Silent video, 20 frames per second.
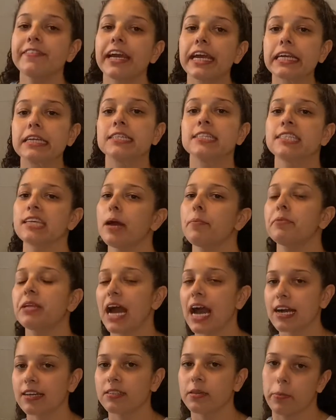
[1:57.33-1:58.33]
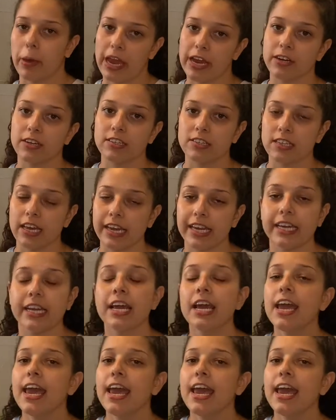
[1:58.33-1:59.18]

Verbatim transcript: except as a parasite.